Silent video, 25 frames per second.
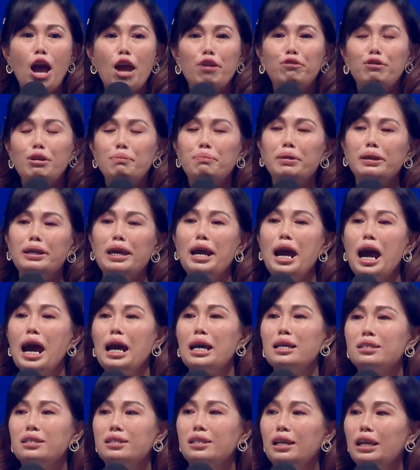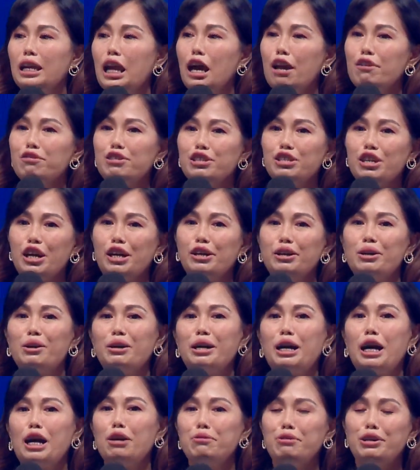everybody has the life
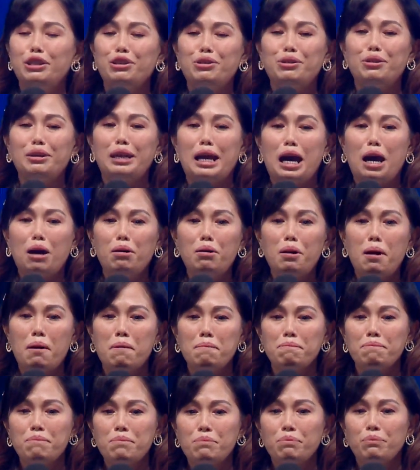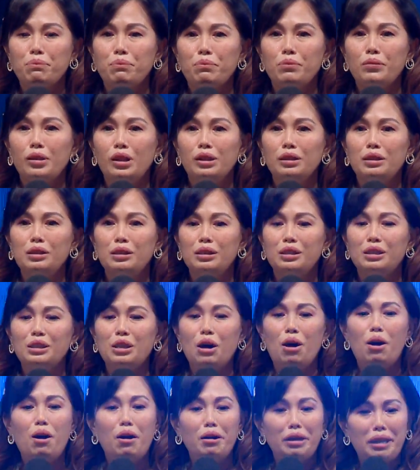scenario card with you now?
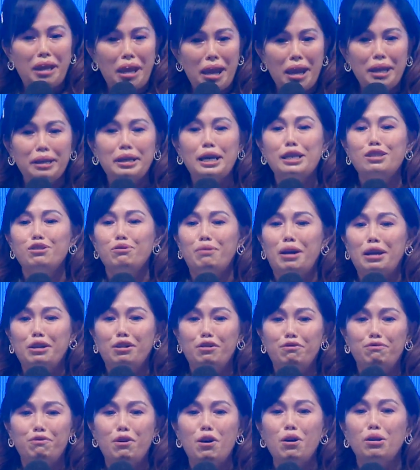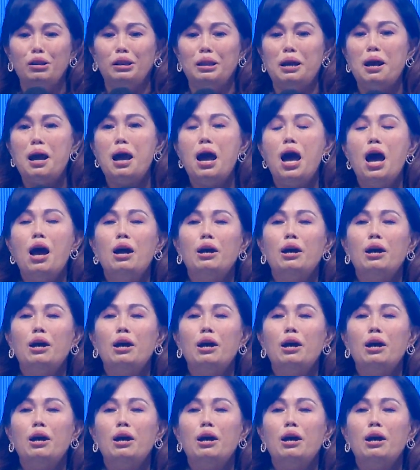Okay, that's wonderful.